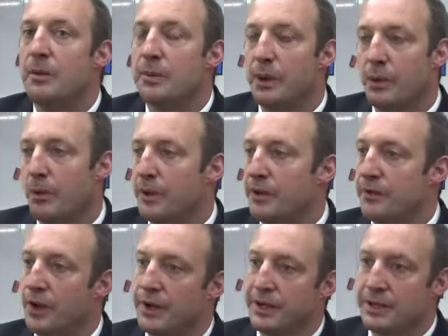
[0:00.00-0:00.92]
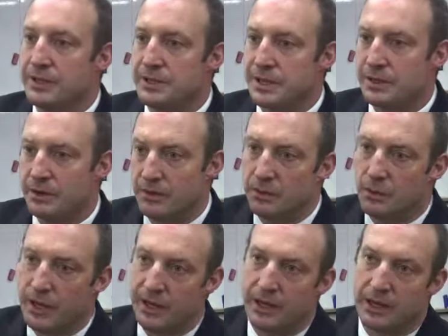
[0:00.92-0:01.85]
But what we're finding is
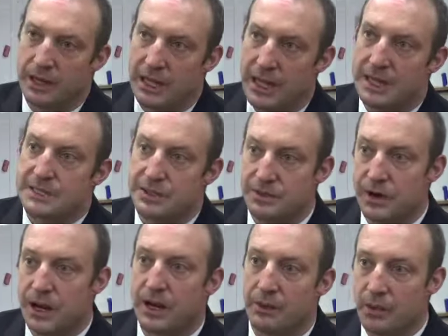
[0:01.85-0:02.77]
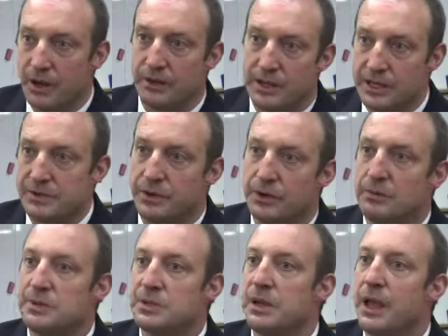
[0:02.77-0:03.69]
when a class is run in one of these
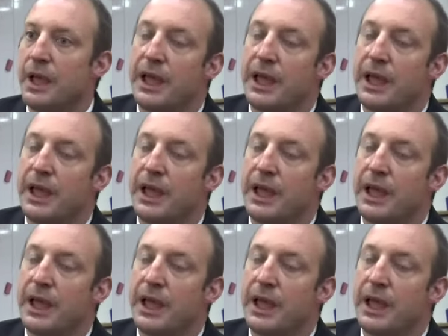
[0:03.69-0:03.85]
rooms,